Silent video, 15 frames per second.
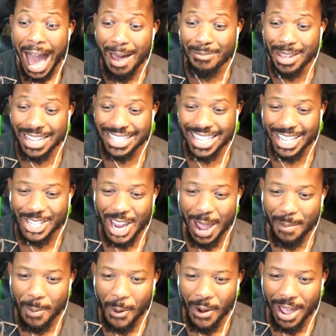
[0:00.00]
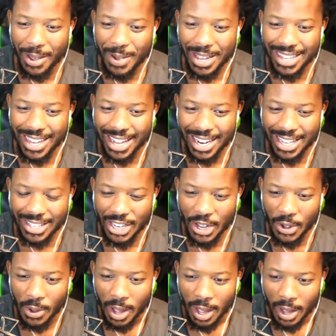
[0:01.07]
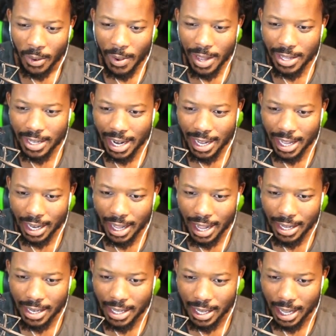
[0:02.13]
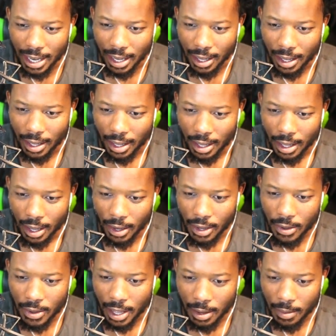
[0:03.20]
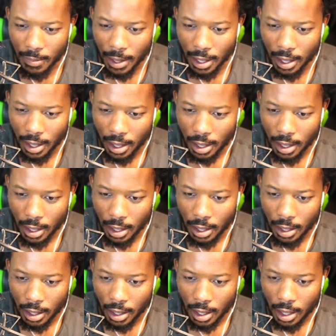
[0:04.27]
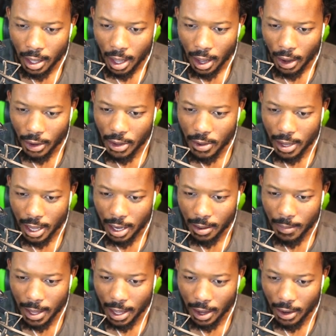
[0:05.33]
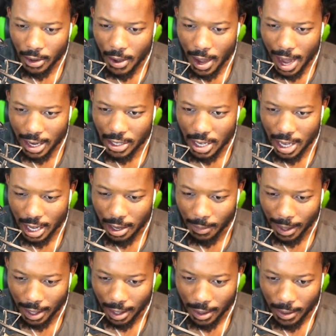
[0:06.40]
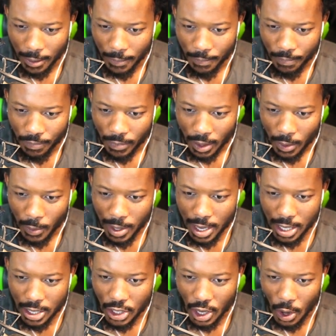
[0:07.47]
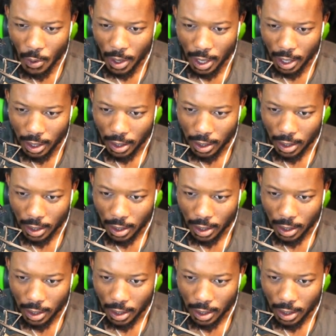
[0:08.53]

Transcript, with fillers: I missed the checkpoint. We did it, too. Wait, did I get I didn't get it. Are you kidding me? Are you kidding me? Are you actually kidding me? We did so good.